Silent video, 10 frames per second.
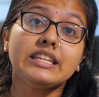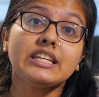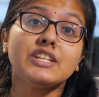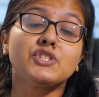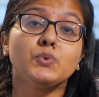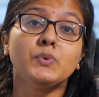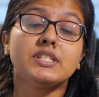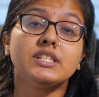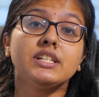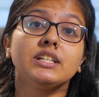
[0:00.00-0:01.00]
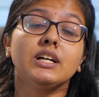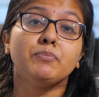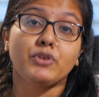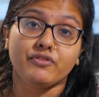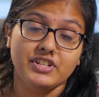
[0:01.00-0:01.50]
thing is to visit a
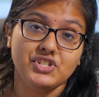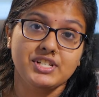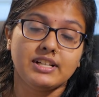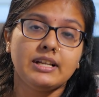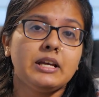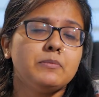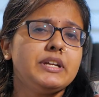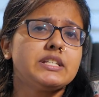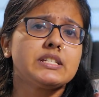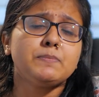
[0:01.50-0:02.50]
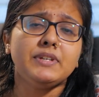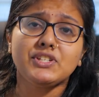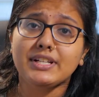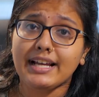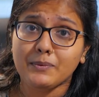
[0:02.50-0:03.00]
professional, be it a
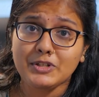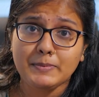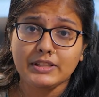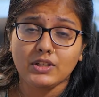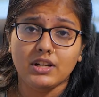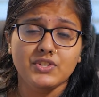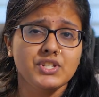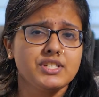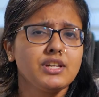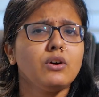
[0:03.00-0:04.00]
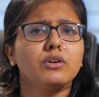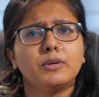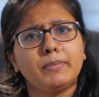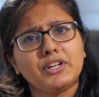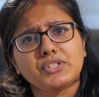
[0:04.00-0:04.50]
speech language pathologist, an
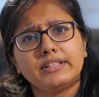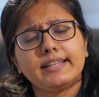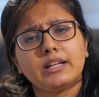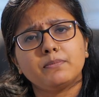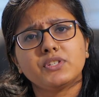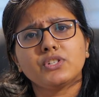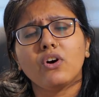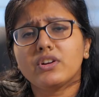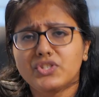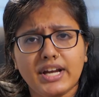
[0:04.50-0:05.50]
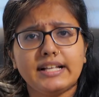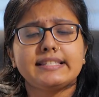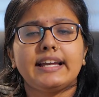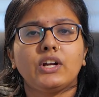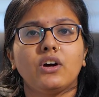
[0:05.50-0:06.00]
occupational therapist or a child
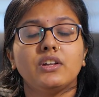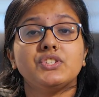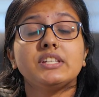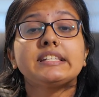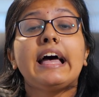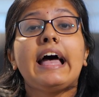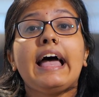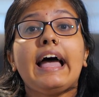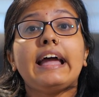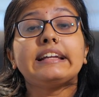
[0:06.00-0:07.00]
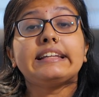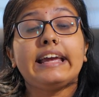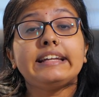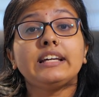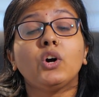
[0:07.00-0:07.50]
psychologist, and
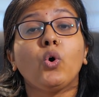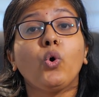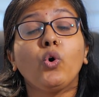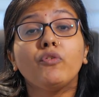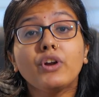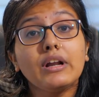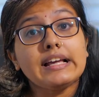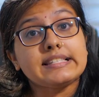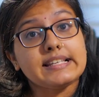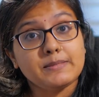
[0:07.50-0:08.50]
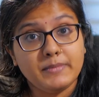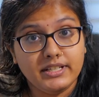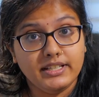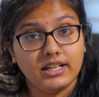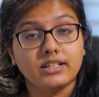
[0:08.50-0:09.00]
get an overall
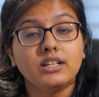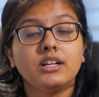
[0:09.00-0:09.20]
assessment done.